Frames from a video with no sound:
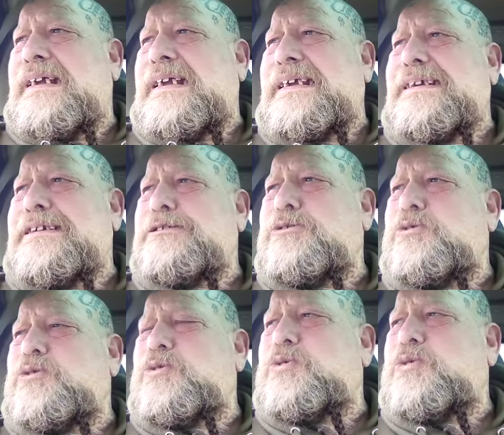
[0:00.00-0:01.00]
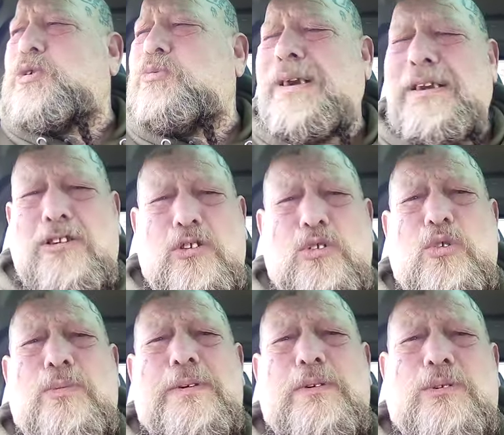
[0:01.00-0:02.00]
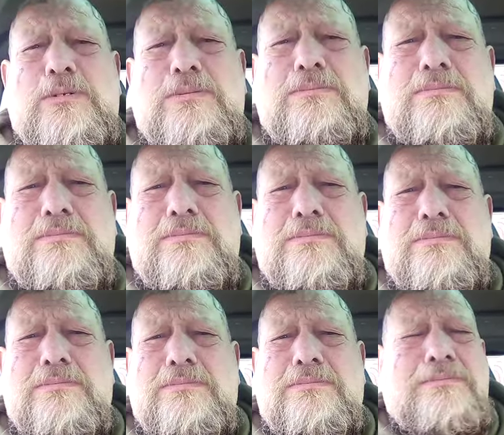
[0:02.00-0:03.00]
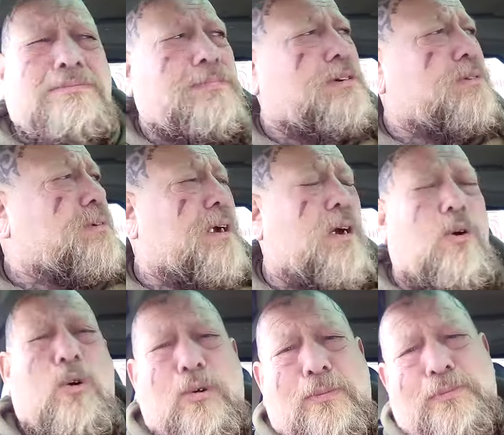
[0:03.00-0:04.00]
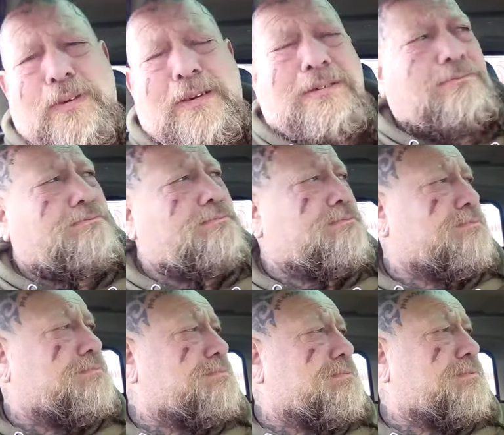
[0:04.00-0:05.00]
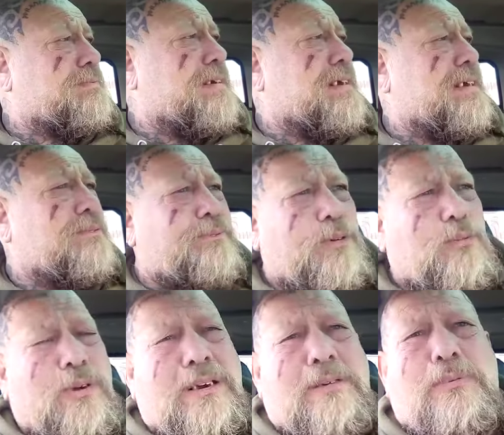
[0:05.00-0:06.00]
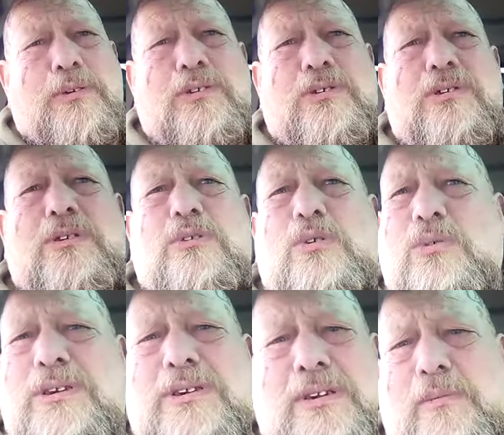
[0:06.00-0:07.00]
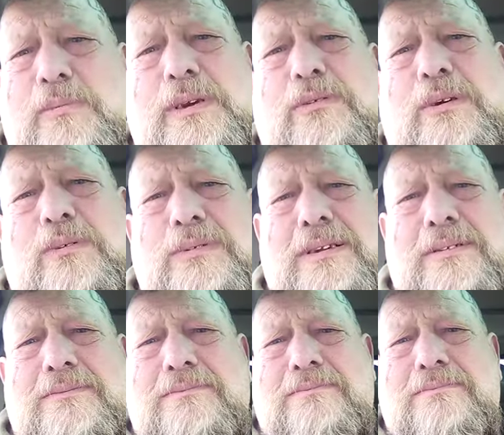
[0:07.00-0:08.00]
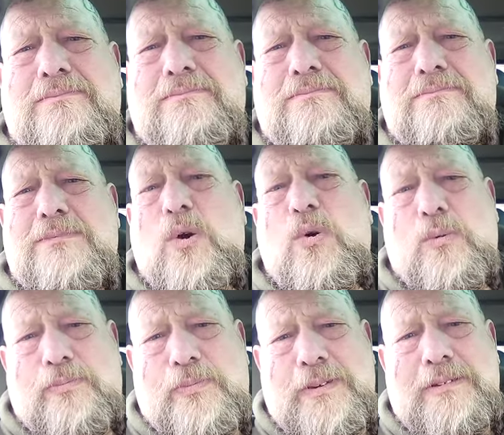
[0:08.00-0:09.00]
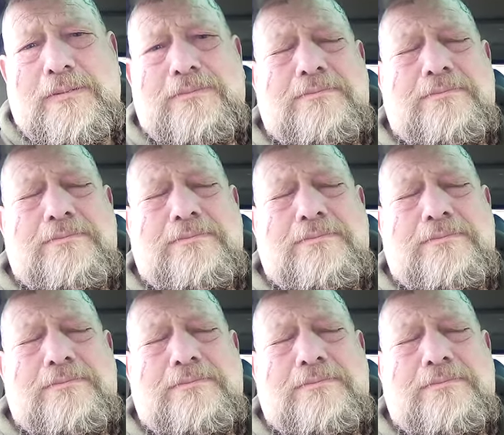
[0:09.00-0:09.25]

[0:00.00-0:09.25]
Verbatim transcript: Uh, when this is over, though, you know, hopefully everyone I personally know will still be around then. Hopefully.